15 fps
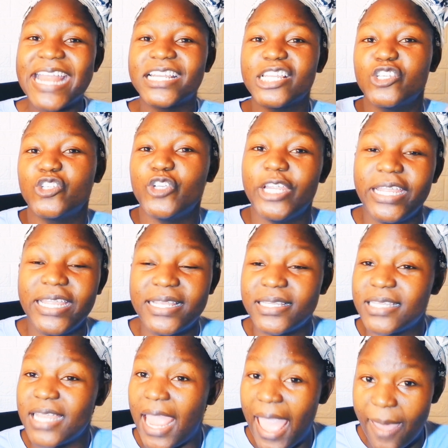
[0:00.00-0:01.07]
and she
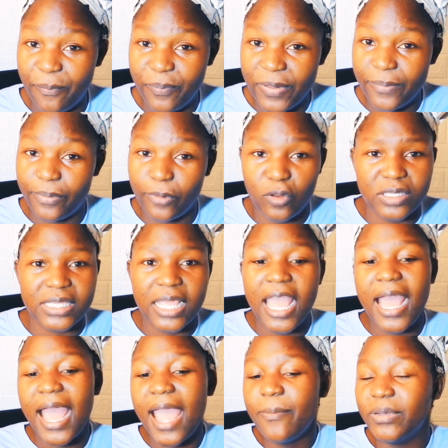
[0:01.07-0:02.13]
is happy because
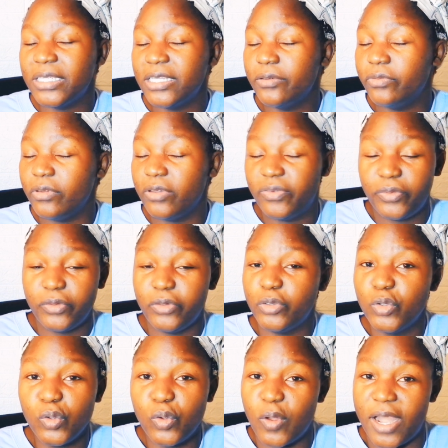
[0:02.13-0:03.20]
i believe if
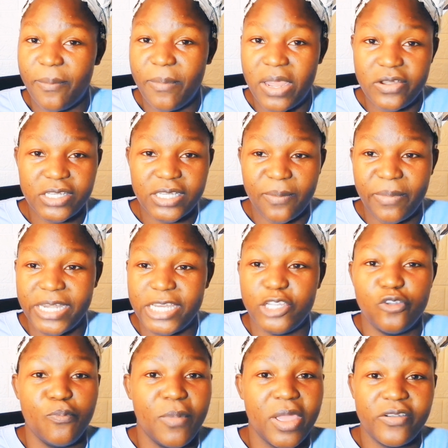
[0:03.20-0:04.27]
you gonna marry somebody
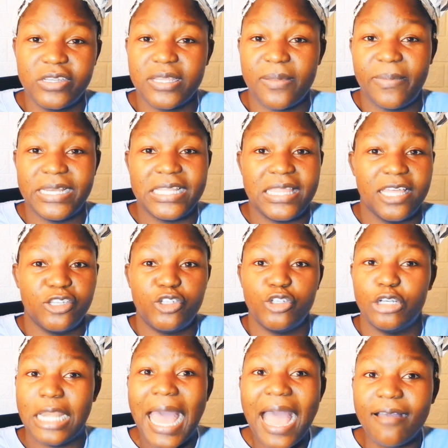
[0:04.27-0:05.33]
you marry somebody that
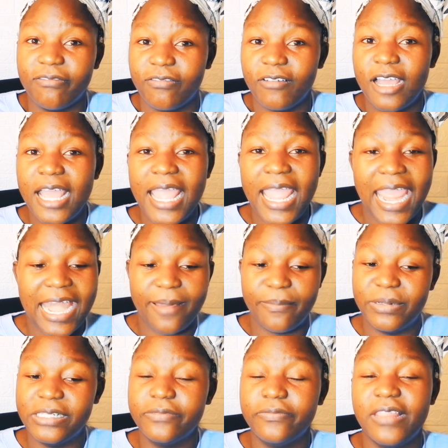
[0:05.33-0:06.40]
you love and i
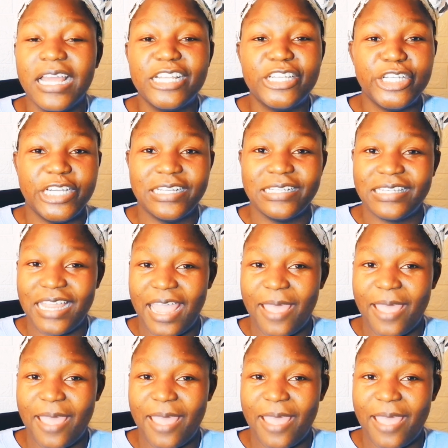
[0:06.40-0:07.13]
believe that she is